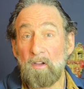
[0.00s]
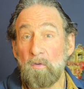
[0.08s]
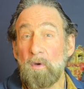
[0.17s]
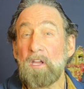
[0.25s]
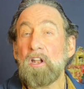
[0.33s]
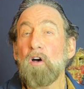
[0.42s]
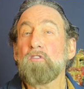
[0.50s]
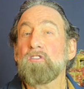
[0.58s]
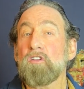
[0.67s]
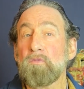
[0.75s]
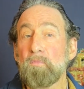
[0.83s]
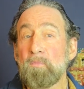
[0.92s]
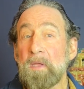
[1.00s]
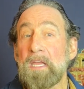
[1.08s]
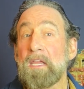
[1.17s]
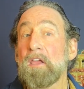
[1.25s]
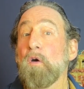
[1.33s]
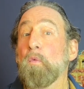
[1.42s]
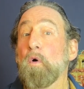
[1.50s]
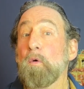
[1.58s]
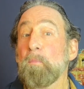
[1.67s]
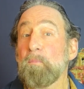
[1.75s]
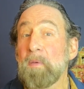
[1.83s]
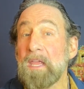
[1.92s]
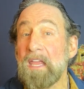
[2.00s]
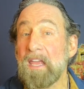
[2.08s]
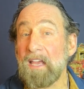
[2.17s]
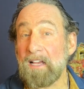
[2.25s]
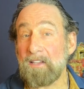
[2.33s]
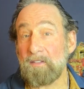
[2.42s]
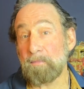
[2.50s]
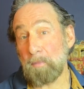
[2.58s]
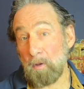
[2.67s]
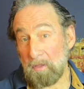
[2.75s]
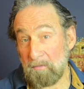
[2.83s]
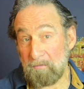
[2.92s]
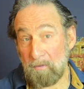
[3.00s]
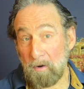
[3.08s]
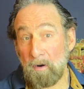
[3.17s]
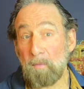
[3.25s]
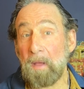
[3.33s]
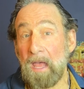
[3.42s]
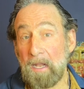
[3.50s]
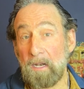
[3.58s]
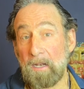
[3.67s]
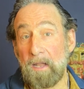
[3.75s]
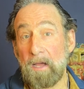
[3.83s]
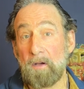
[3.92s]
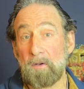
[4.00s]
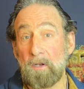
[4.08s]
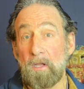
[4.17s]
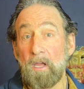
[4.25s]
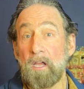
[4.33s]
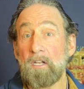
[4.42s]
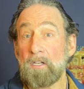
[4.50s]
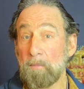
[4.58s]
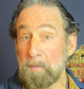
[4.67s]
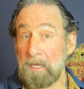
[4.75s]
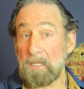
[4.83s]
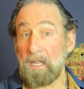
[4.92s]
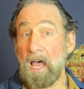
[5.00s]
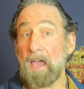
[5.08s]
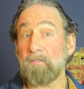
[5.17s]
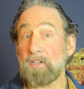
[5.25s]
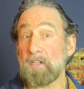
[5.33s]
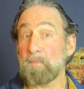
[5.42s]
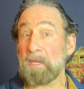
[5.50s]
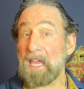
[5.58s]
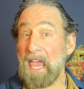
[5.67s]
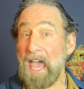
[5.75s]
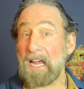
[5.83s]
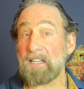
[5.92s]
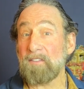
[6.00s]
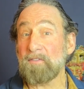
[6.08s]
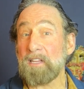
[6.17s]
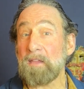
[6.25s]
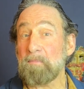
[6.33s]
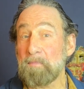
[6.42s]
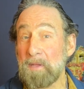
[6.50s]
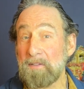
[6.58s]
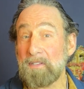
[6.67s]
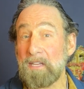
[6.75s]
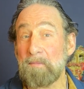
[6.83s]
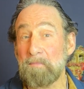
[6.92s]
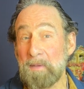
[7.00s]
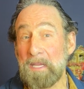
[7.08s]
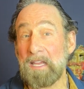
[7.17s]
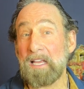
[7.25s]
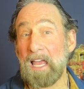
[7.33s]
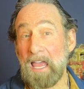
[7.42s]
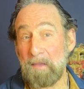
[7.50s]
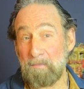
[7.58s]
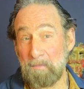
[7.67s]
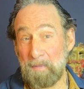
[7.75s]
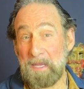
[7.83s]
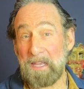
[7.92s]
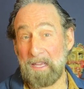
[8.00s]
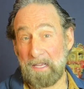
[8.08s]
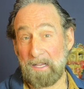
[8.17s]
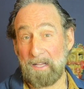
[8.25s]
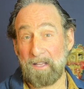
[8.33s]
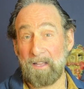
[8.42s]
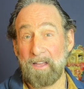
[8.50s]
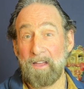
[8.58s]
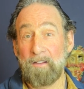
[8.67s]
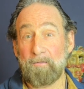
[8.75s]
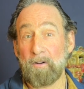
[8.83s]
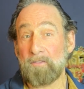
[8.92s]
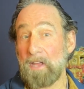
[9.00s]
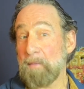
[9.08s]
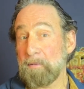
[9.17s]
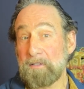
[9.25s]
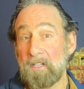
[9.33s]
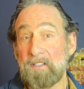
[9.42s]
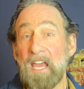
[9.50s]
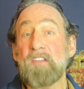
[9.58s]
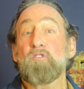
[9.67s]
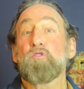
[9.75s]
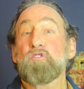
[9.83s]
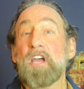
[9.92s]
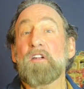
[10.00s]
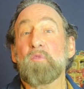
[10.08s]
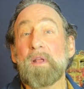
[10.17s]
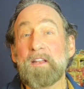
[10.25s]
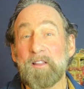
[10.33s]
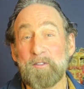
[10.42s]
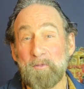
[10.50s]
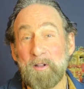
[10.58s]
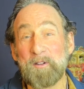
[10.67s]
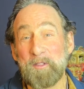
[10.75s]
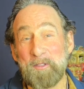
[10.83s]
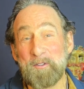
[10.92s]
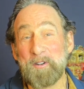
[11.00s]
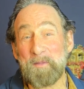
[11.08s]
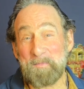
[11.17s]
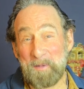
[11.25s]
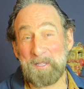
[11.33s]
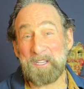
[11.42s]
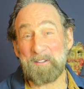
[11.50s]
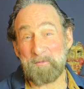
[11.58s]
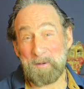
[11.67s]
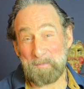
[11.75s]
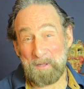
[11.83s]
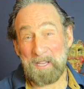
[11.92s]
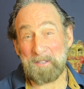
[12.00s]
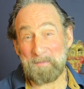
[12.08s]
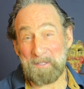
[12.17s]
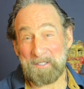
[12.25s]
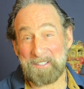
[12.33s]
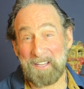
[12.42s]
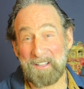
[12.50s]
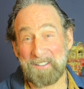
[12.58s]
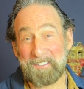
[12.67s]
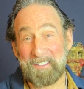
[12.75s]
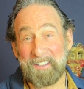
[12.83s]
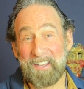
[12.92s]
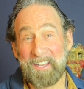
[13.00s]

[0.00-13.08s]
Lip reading: We don't just be, we're beings, both a verb and a noun. To be alive is to be actively busy being a being. For example, today you generated 330 billion replacement cells.